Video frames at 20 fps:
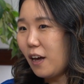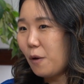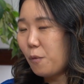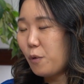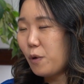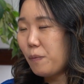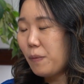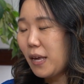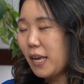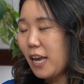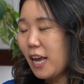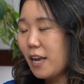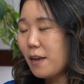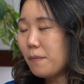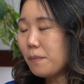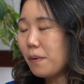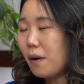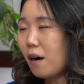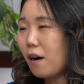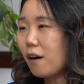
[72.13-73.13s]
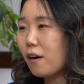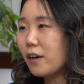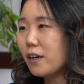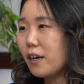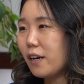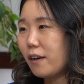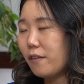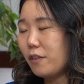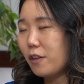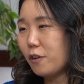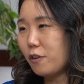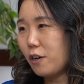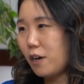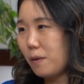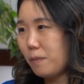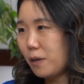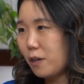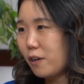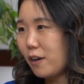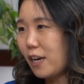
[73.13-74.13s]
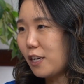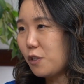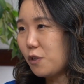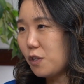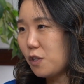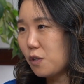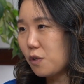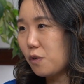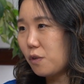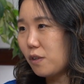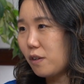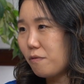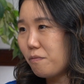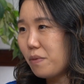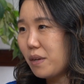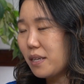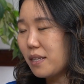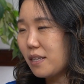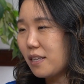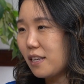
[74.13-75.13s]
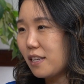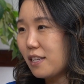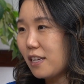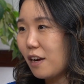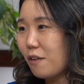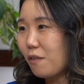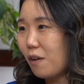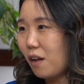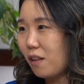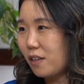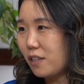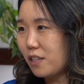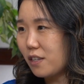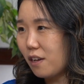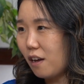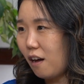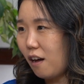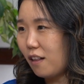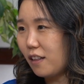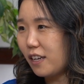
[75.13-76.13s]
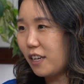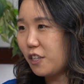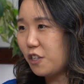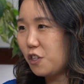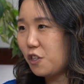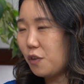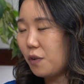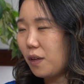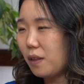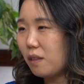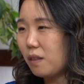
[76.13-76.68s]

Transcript: we became part of the Crummer Graduate School of Business at Rollins College to